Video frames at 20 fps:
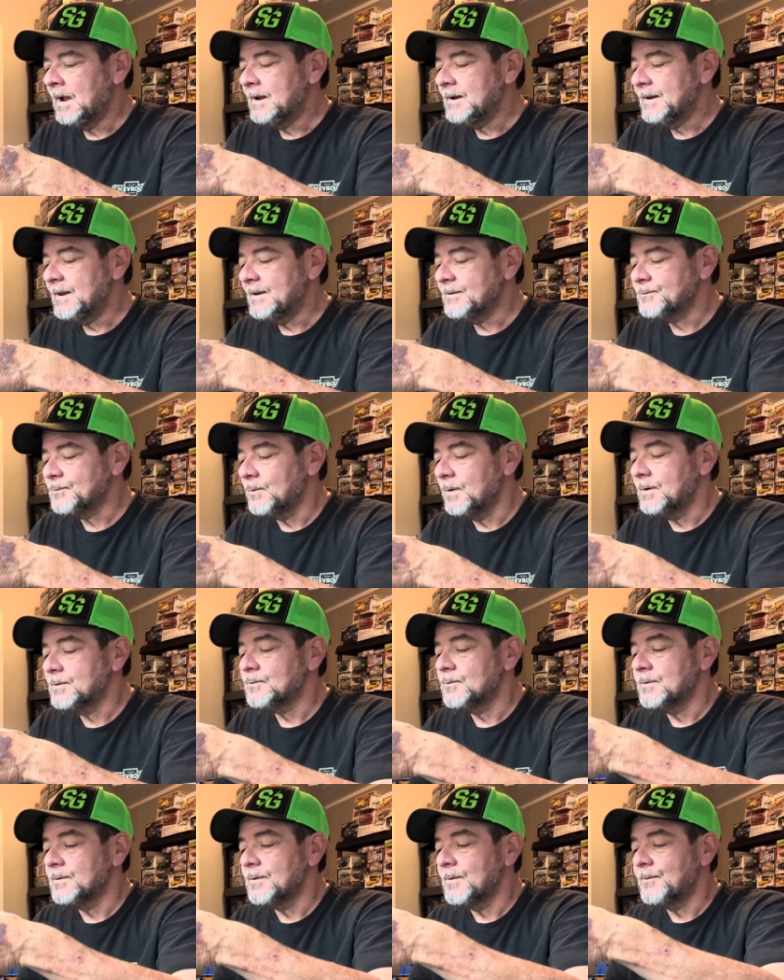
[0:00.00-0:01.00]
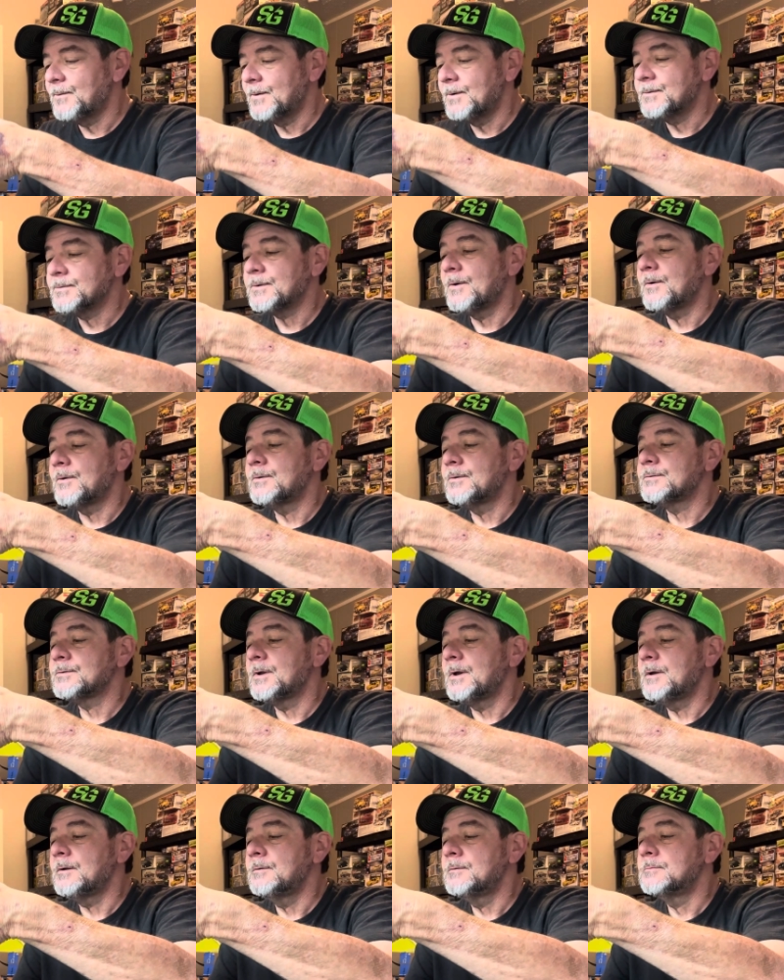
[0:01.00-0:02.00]
this was one of the first cars
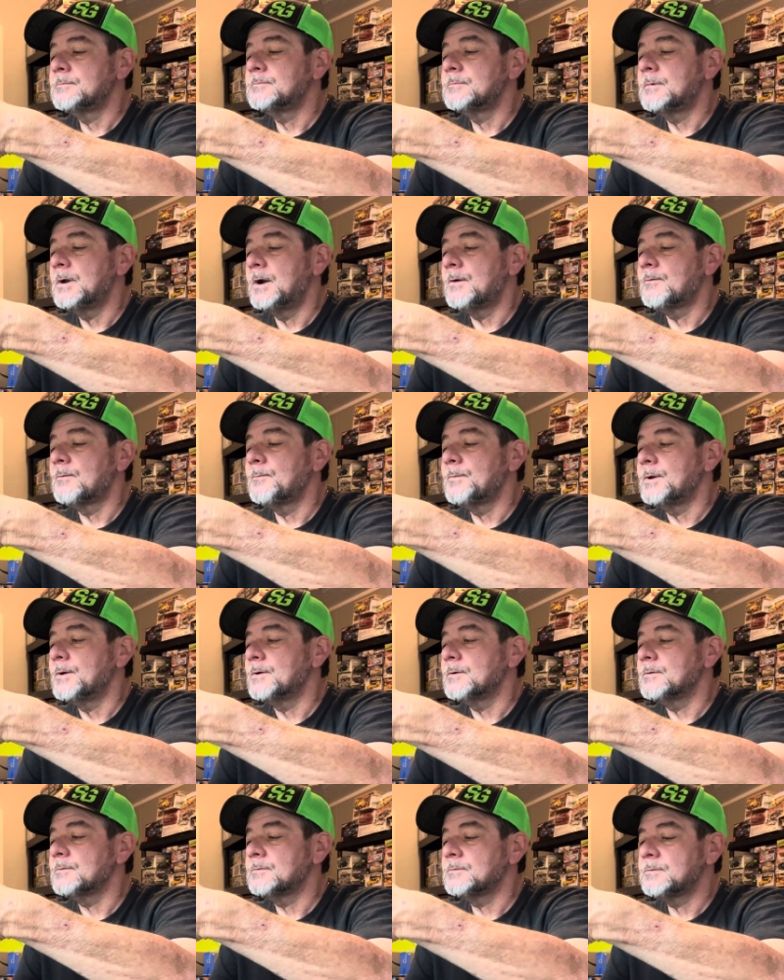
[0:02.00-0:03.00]
I ever built.